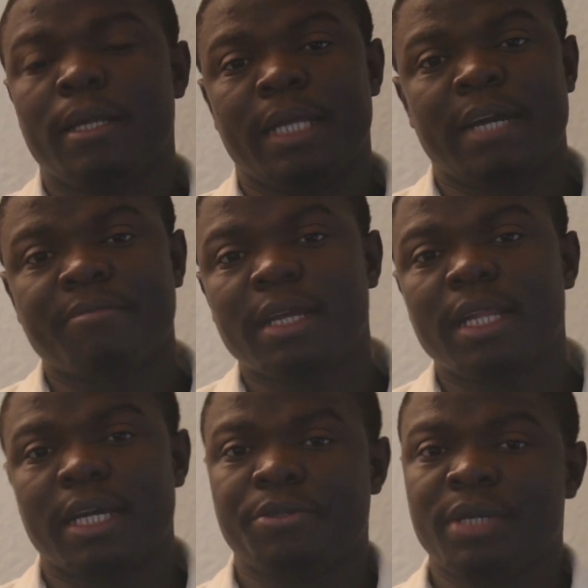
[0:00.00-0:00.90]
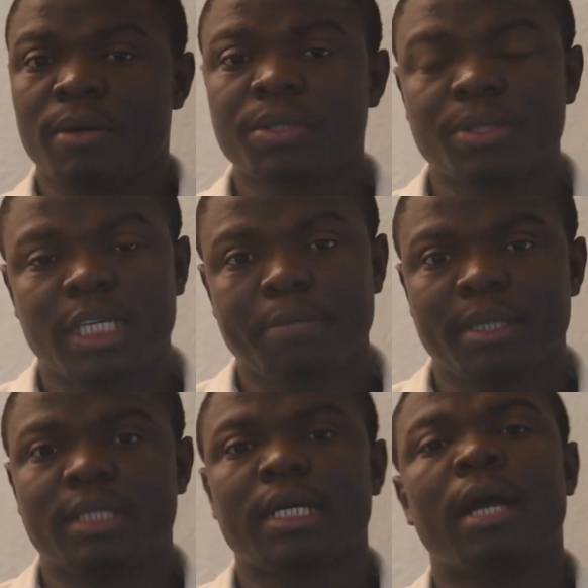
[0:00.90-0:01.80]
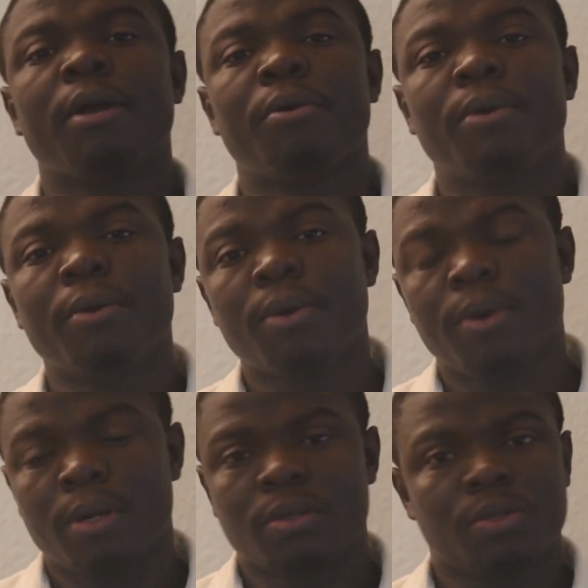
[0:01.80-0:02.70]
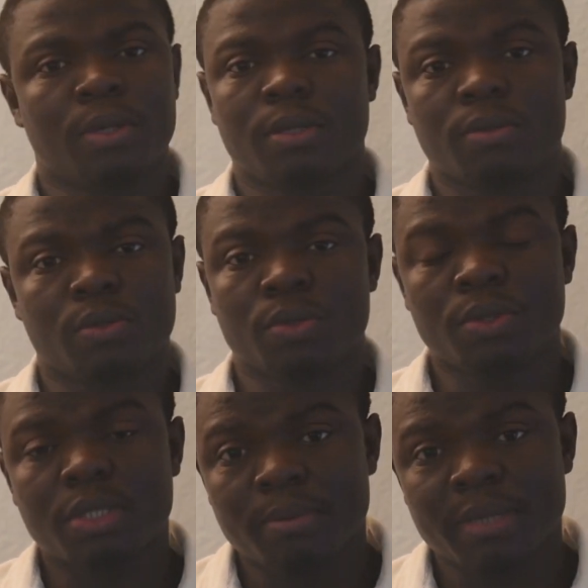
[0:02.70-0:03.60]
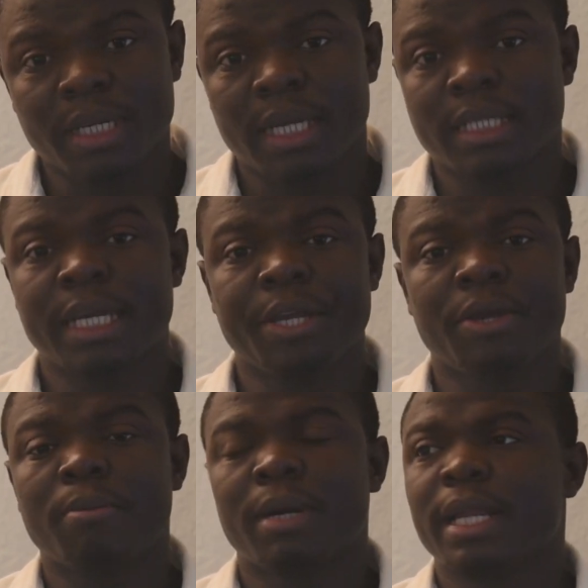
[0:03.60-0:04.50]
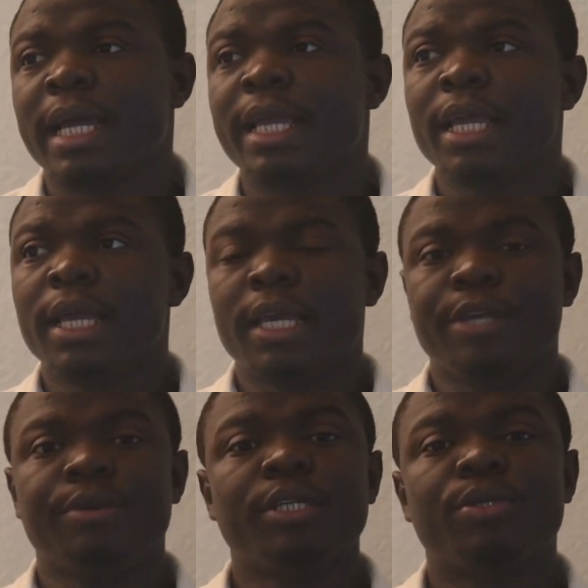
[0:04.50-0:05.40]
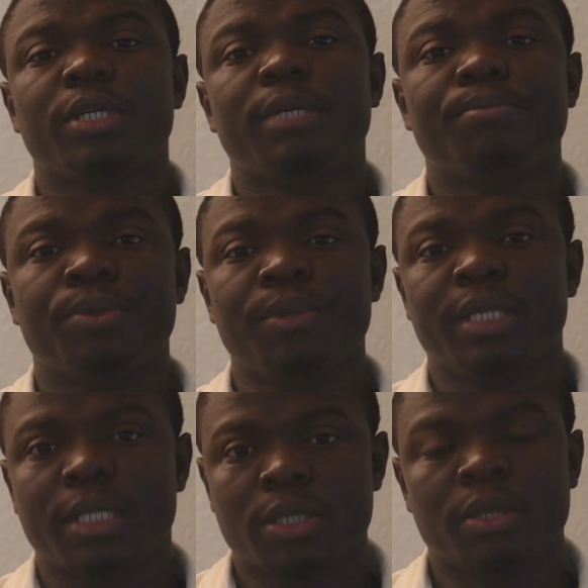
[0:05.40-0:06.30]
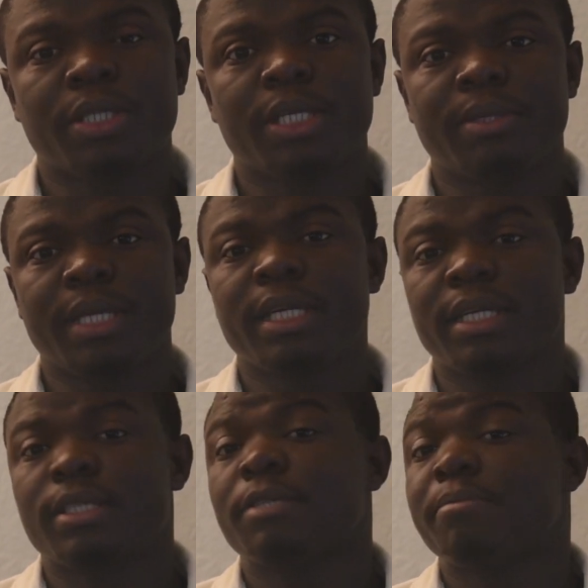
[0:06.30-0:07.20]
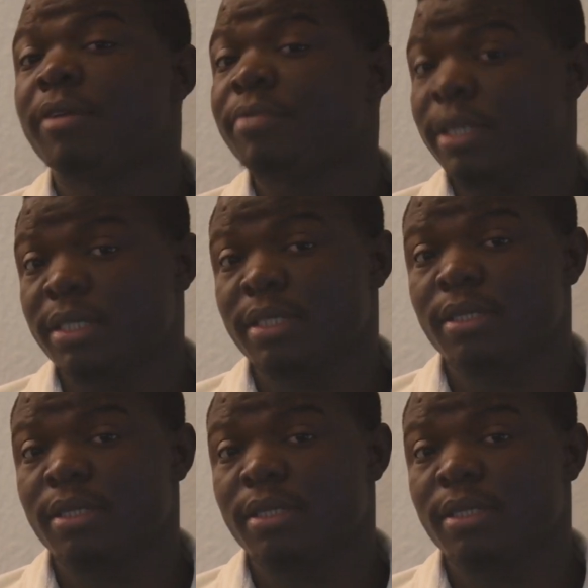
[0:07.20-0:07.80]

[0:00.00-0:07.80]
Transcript: Then after that, you can also keep it and go to do something else. Then you come back. Like, you need to keep doing this until you think it is perfect.